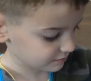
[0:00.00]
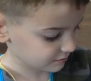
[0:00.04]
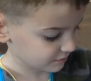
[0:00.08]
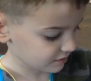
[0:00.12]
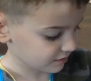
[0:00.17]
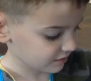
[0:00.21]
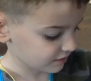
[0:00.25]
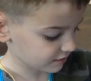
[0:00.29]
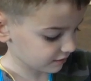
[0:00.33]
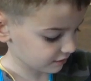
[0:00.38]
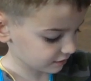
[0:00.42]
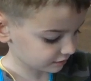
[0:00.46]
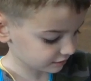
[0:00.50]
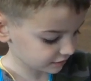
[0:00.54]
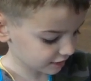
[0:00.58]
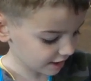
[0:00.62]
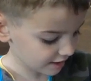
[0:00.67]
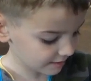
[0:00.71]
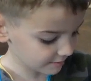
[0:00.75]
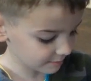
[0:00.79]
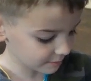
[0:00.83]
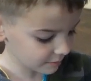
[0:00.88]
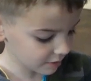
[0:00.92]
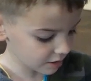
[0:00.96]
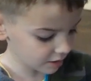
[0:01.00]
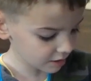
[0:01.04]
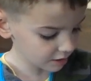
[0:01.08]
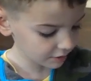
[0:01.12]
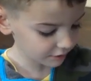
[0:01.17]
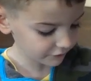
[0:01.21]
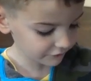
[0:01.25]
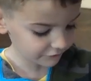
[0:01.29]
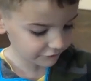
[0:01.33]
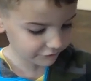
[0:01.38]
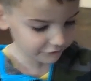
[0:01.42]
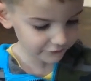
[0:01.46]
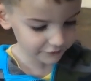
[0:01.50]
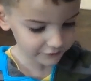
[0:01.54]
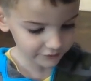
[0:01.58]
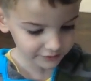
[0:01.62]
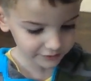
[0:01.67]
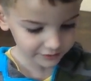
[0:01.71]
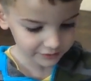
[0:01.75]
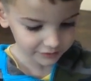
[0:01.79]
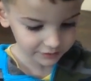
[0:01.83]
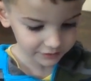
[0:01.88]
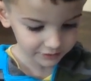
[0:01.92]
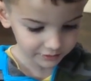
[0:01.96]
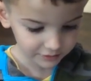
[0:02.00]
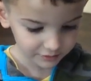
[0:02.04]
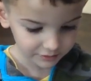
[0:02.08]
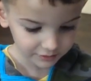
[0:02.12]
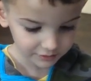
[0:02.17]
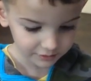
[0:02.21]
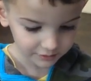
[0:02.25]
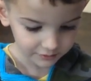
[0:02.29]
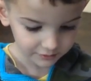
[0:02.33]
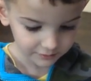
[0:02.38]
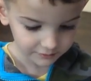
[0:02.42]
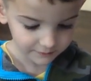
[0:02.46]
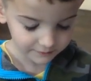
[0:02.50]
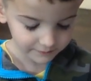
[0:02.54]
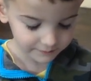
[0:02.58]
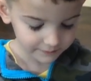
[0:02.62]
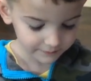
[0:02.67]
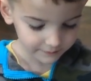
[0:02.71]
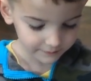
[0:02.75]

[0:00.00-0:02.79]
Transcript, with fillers: September. When is Gigi's birthday?